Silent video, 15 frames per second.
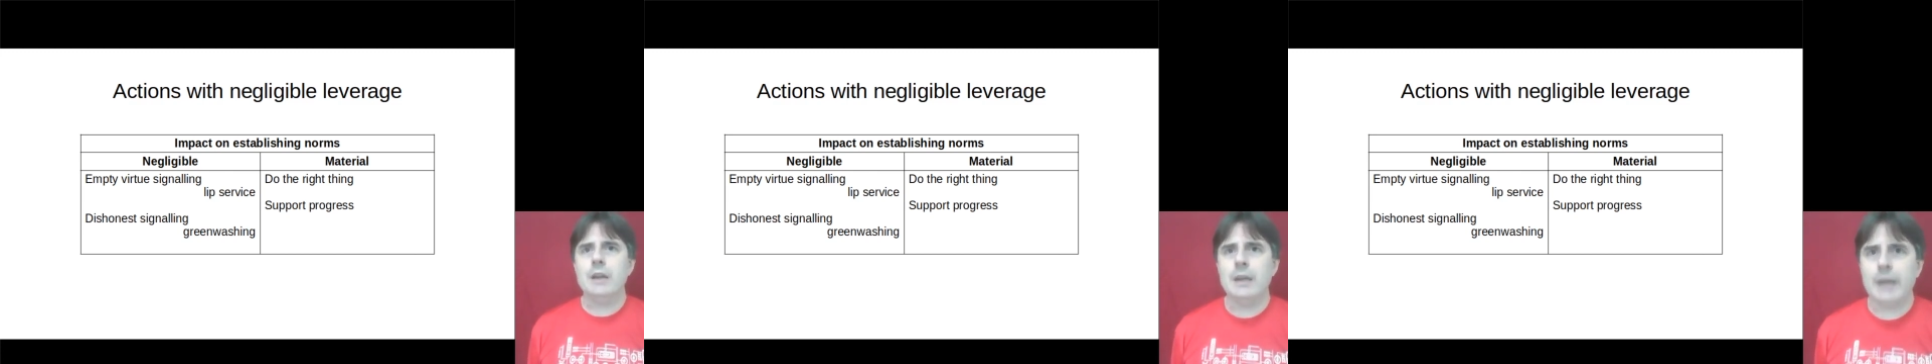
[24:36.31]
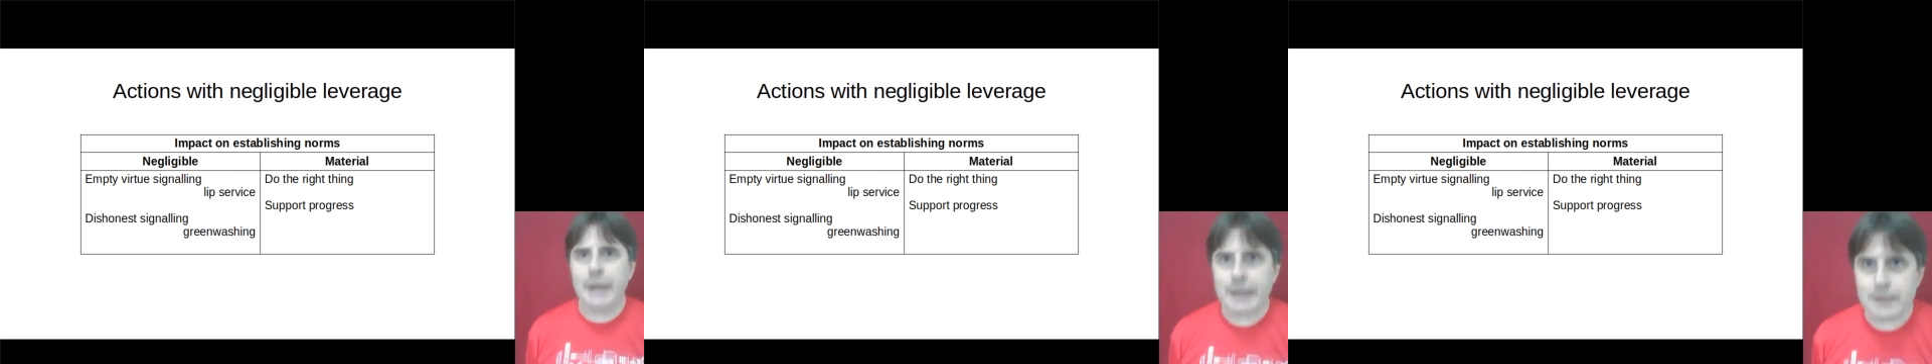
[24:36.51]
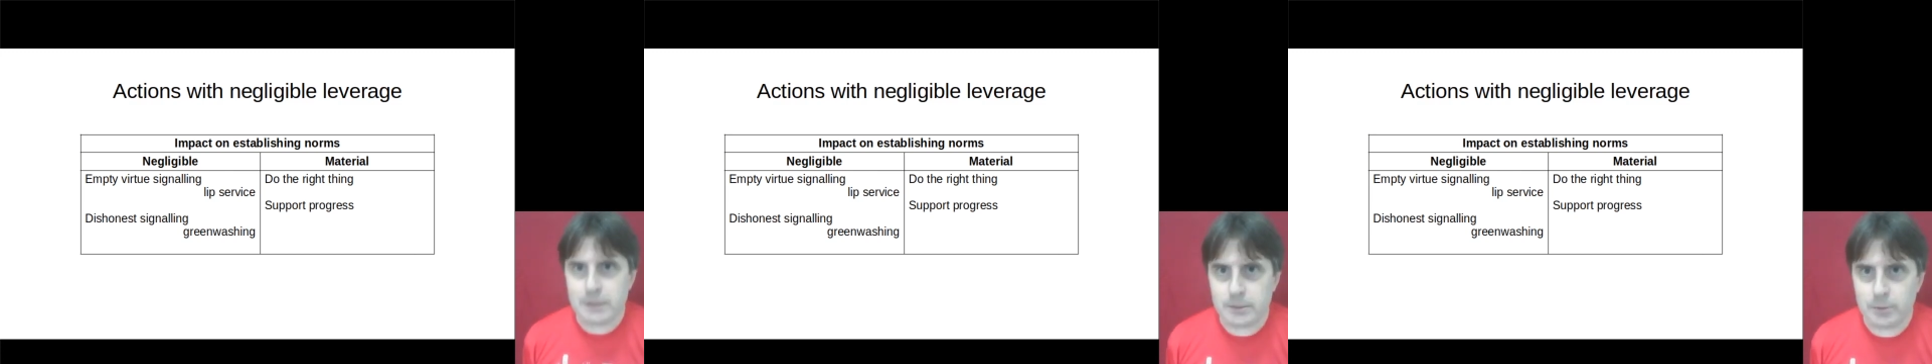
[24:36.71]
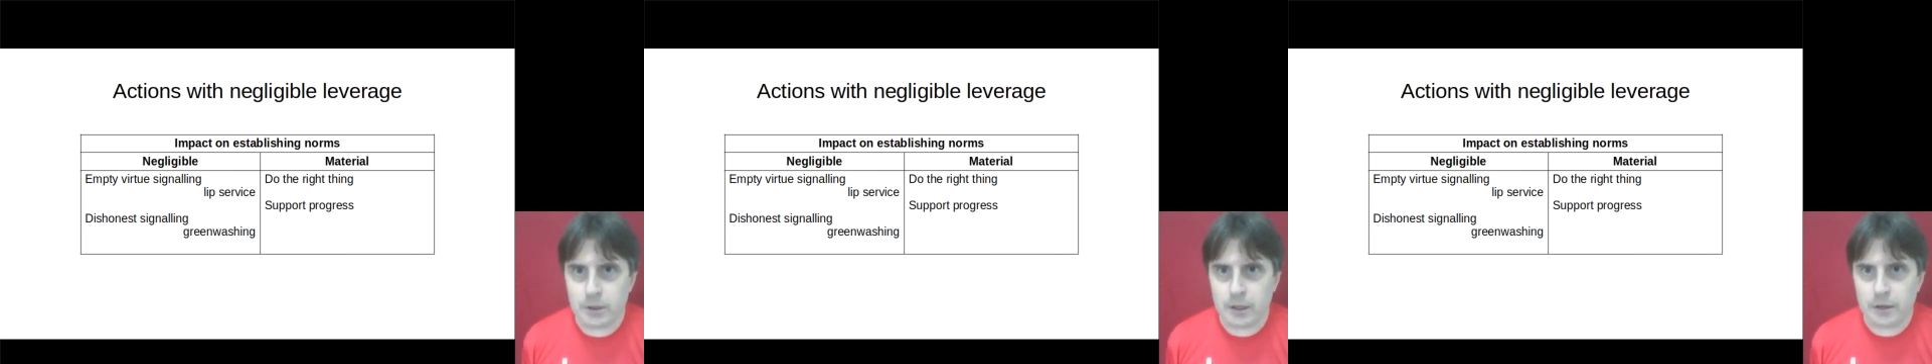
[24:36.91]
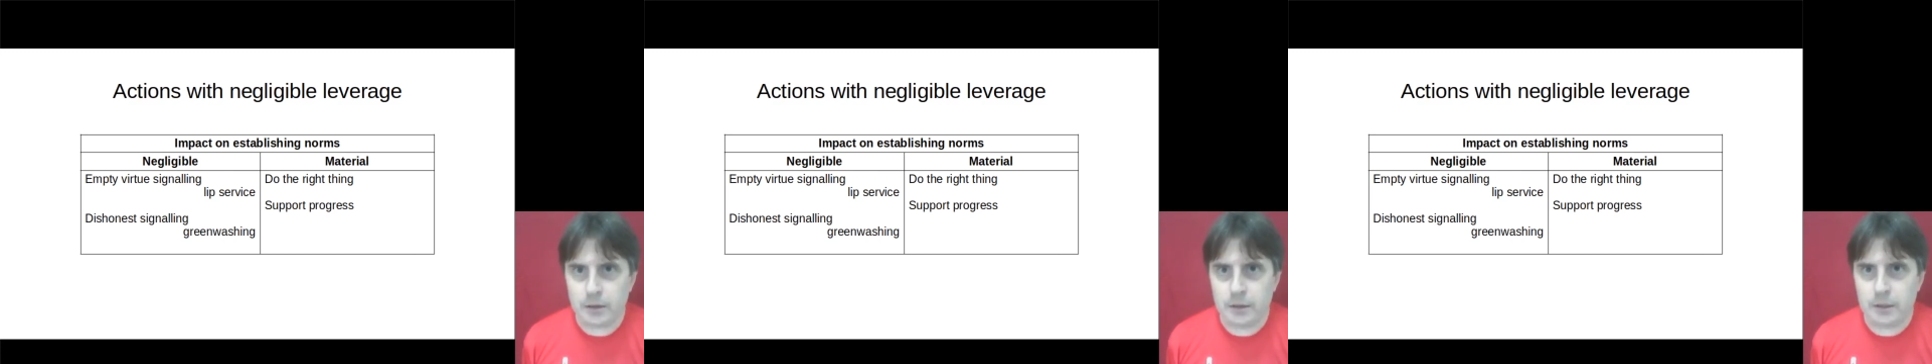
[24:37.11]
negligible
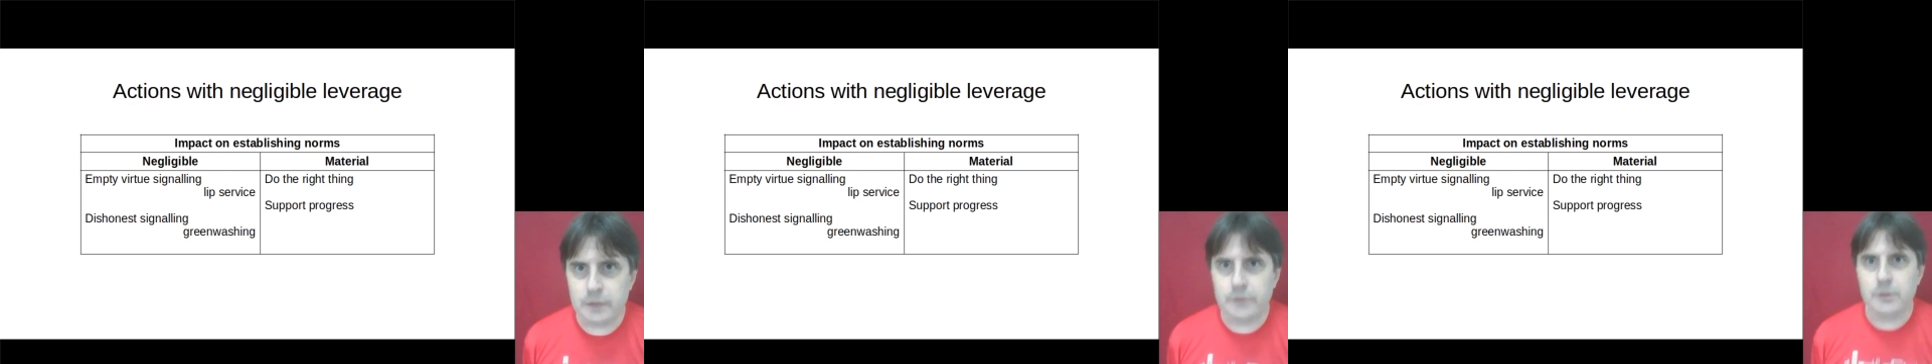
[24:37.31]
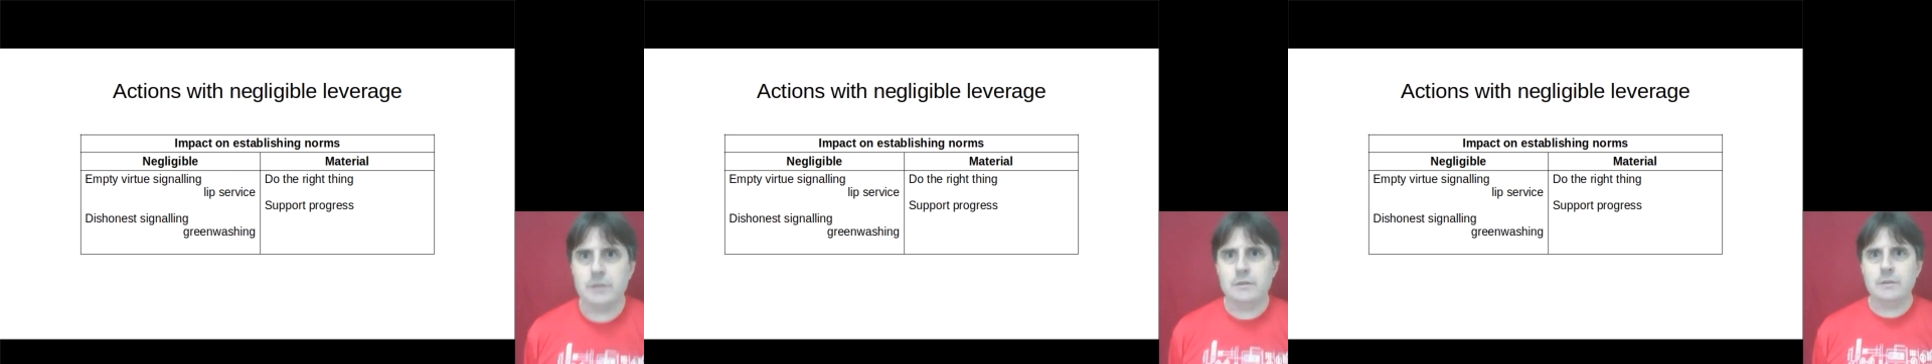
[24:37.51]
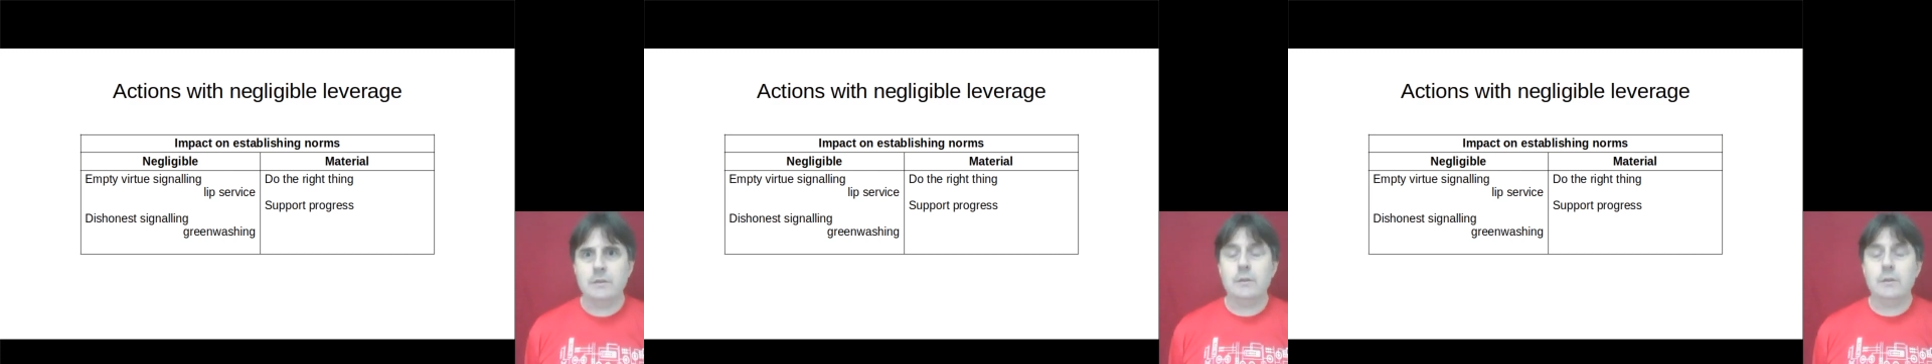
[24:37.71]
leverage?